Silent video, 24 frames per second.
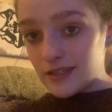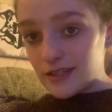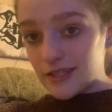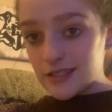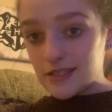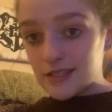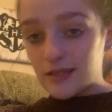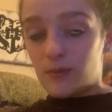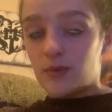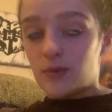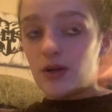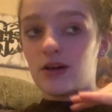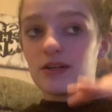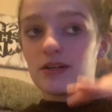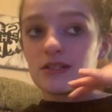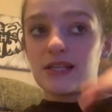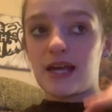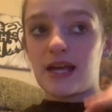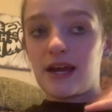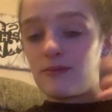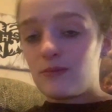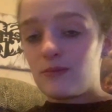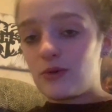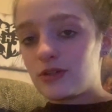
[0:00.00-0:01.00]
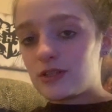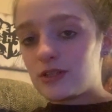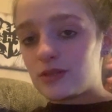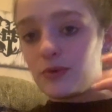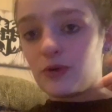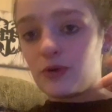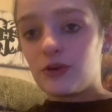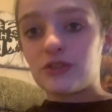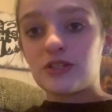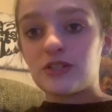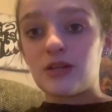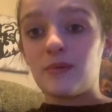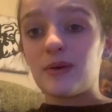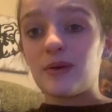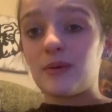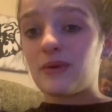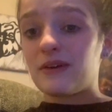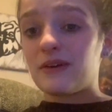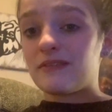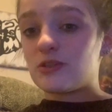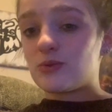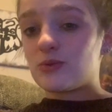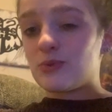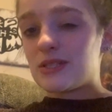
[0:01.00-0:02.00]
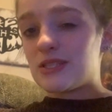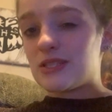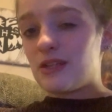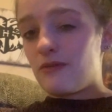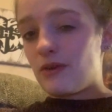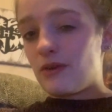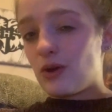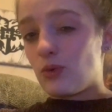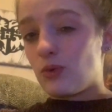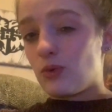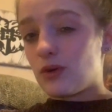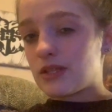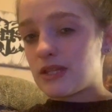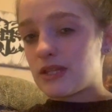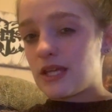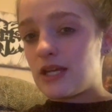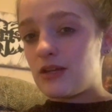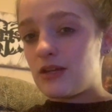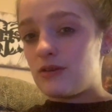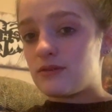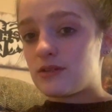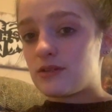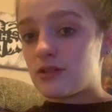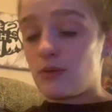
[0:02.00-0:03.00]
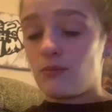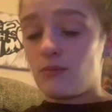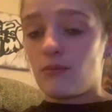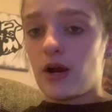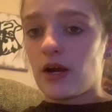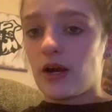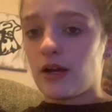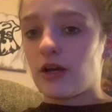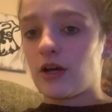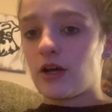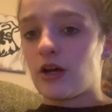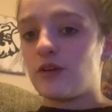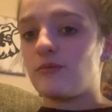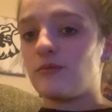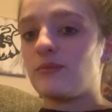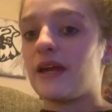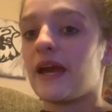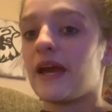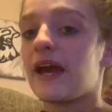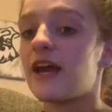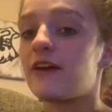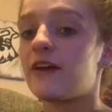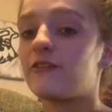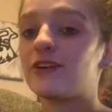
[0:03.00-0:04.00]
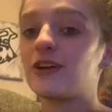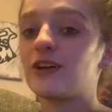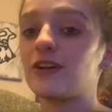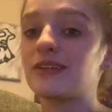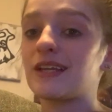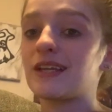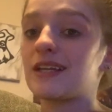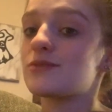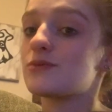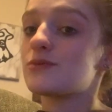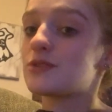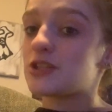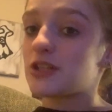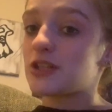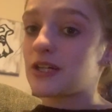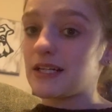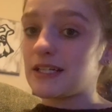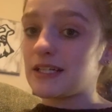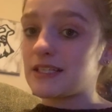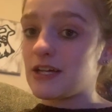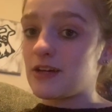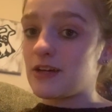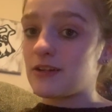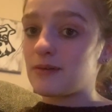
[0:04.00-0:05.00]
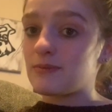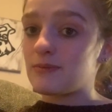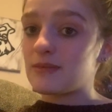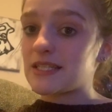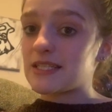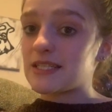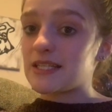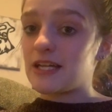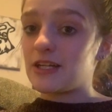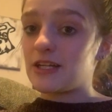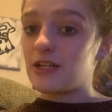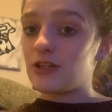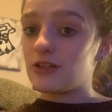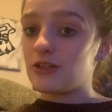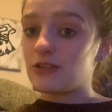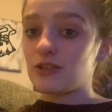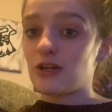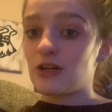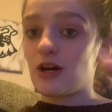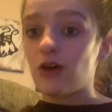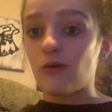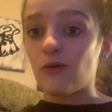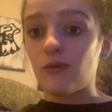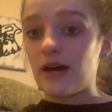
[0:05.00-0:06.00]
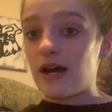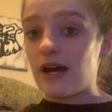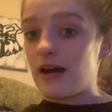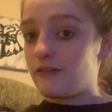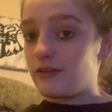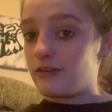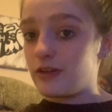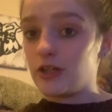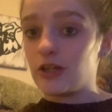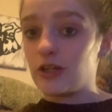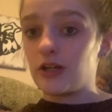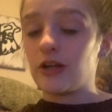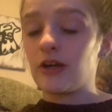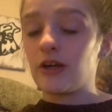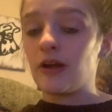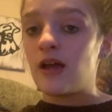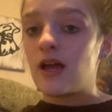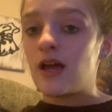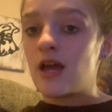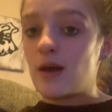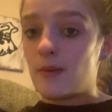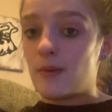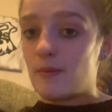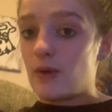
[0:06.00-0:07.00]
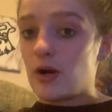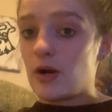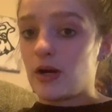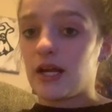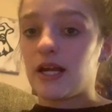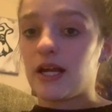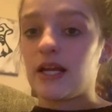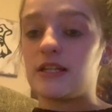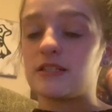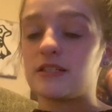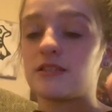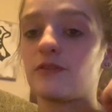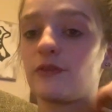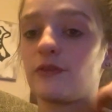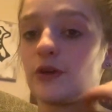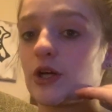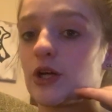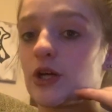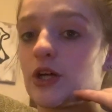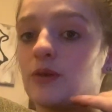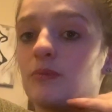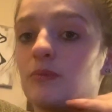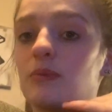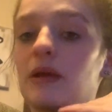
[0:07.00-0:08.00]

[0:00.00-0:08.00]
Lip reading: Some dogs, they have multiple. Some people have a specific word they use to mark a good behavior. That's what you're going to tell them to say to your dog, whatever your mark is for a good